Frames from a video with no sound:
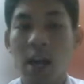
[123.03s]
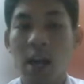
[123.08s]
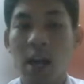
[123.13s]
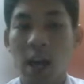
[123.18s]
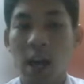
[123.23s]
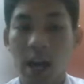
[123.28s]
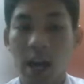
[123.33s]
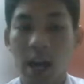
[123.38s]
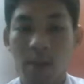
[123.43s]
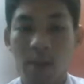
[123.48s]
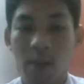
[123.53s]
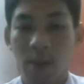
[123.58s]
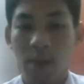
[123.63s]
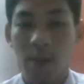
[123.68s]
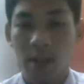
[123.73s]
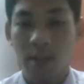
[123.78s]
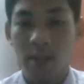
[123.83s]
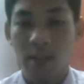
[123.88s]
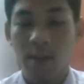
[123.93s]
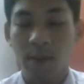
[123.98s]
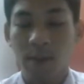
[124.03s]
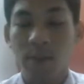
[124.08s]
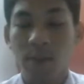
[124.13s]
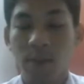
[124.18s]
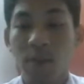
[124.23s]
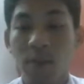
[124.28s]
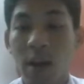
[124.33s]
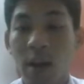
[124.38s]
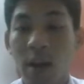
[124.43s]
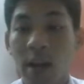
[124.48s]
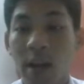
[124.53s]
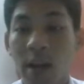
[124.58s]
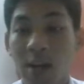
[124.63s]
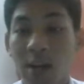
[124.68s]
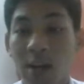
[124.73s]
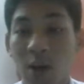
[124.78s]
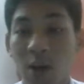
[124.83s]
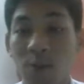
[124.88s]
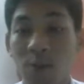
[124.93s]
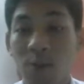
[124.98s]
and metal. The
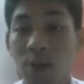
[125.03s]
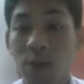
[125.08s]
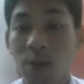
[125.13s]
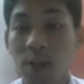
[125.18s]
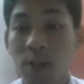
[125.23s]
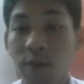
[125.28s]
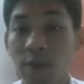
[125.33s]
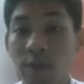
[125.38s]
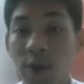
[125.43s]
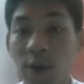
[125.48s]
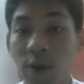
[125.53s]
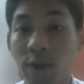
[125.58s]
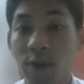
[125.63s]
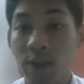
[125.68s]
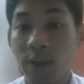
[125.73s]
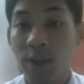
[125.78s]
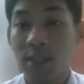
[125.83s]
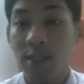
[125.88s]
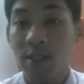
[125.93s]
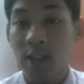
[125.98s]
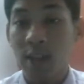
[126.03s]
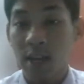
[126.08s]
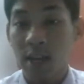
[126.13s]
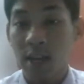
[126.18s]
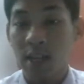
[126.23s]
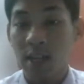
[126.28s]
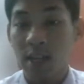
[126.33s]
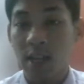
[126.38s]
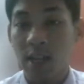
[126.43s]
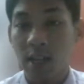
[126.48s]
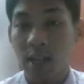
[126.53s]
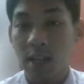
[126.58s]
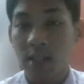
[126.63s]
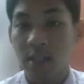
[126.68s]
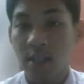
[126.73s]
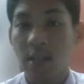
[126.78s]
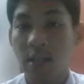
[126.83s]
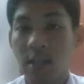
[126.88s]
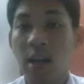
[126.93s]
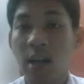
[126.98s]
objective of this study is
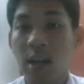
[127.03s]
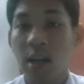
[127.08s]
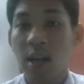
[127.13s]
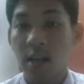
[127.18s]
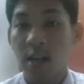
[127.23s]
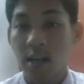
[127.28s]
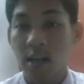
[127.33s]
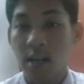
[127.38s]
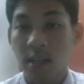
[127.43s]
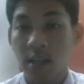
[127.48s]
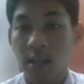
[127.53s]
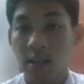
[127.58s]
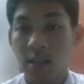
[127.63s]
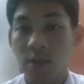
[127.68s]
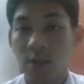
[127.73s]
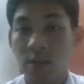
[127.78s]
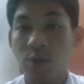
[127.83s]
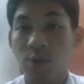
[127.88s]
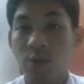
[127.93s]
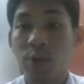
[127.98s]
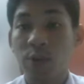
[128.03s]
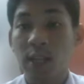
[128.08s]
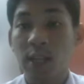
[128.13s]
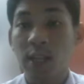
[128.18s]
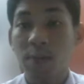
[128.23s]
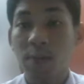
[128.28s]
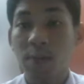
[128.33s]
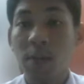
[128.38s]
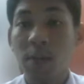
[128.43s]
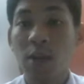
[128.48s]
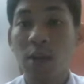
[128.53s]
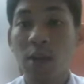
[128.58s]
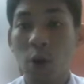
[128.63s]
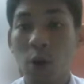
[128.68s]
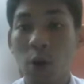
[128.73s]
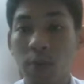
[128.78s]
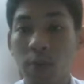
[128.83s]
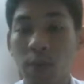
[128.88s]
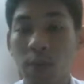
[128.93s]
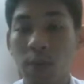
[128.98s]
to determine the
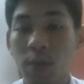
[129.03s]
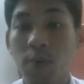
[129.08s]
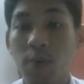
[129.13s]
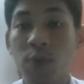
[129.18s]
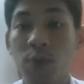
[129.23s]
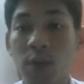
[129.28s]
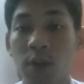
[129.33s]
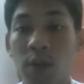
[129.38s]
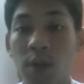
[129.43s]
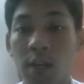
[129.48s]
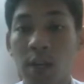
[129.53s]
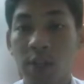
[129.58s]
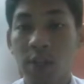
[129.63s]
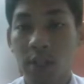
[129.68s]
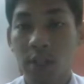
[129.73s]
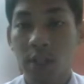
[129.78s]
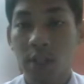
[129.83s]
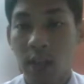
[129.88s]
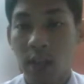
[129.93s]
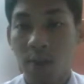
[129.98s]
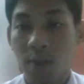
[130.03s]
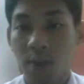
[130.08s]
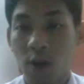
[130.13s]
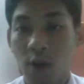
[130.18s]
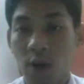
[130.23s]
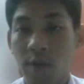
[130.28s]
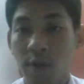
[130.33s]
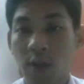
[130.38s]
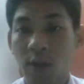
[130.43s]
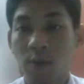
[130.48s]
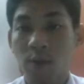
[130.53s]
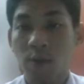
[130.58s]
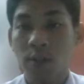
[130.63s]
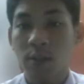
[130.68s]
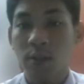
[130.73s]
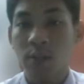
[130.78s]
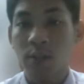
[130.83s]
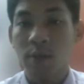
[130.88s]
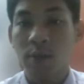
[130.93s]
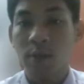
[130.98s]
optimum sonication time of
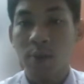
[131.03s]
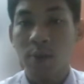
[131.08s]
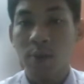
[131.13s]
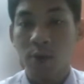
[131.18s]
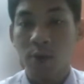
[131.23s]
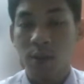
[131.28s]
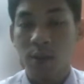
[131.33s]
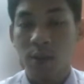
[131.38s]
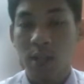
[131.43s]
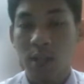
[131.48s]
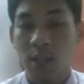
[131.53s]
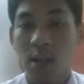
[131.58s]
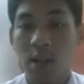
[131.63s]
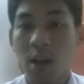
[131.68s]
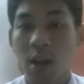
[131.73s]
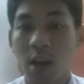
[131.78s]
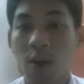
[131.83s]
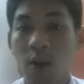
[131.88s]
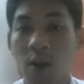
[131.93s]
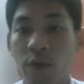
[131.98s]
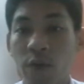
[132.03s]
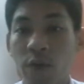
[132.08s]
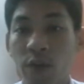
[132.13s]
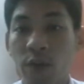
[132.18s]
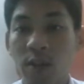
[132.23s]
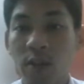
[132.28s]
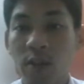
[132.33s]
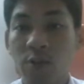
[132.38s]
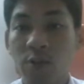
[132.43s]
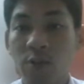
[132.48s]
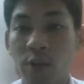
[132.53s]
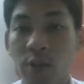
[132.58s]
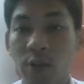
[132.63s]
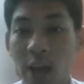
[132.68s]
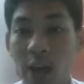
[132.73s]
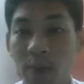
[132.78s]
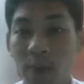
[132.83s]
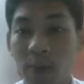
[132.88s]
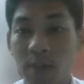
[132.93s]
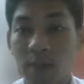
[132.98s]
epoxy primer coating filled with
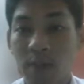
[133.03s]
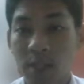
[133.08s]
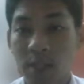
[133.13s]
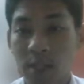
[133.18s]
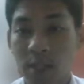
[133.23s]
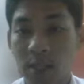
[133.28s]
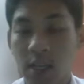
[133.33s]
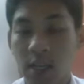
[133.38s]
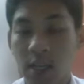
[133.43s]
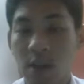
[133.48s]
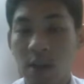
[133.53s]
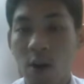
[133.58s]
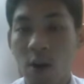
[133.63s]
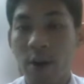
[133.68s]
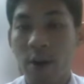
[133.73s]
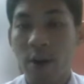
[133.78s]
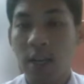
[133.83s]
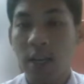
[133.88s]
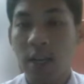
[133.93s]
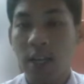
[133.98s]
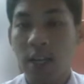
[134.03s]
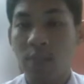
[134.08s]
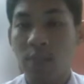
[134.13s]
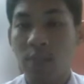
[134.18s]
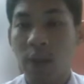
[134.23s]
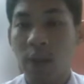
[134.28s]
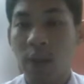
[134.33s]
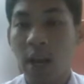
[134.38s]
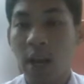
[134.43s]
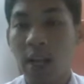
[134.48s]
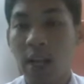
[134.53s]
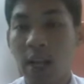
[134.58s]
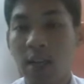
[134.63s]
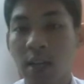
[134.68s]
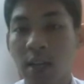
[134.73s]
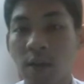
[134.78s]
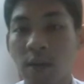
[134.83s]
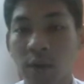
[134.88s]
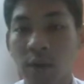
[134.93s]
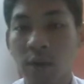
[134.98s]
MCC on its mechanical,
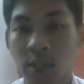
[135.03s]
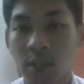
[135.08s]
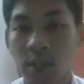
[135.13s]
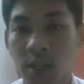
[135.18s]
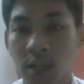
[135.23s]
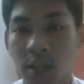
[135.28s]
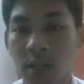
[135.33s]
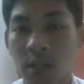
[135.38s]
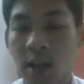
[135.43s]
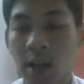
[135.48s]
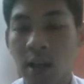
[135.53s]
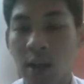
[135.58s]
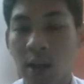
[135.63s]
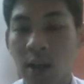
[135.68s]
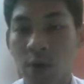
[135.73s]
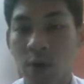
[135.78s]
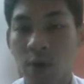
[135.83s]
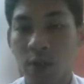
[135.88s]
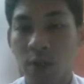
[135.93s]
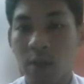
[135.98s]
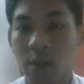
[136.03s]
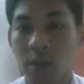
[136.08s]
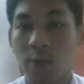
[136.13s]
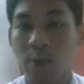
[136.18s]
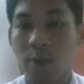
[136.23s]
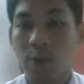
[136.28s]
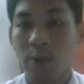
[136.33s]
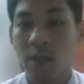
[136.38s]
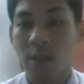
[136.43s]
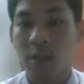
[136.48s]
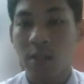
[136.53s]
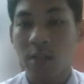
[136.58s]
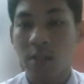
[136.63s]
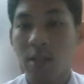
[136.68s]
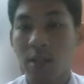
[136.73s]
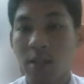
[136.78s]
physical, and corrosive properties,